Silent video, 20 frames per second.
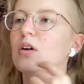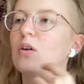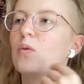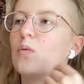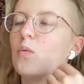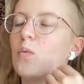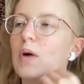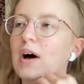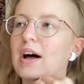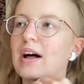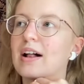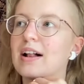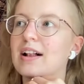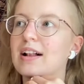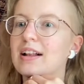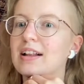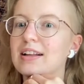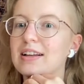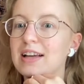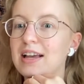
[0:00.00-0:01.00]

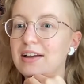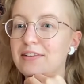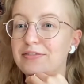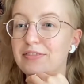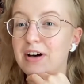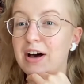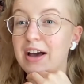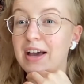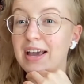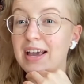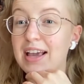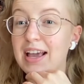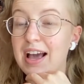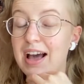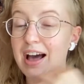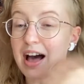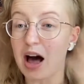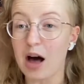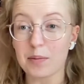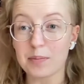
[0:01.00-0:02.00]
Well, if I
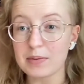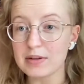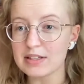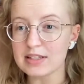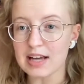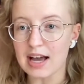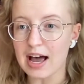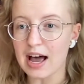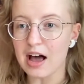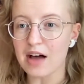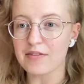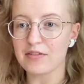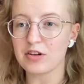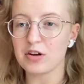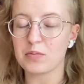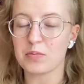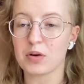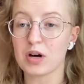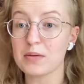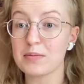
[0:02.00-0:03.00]
happen to have an
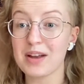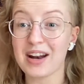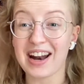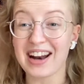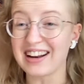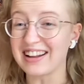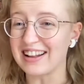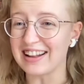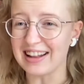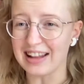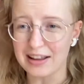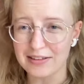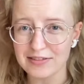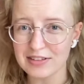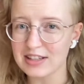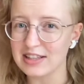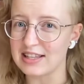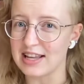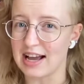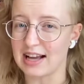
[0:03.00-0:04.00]
appointment at
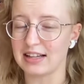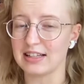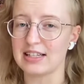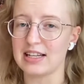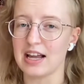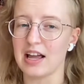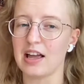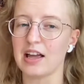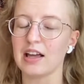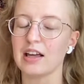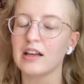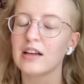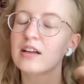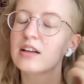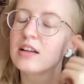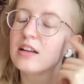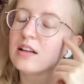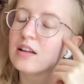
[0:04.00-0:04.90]
11 that day,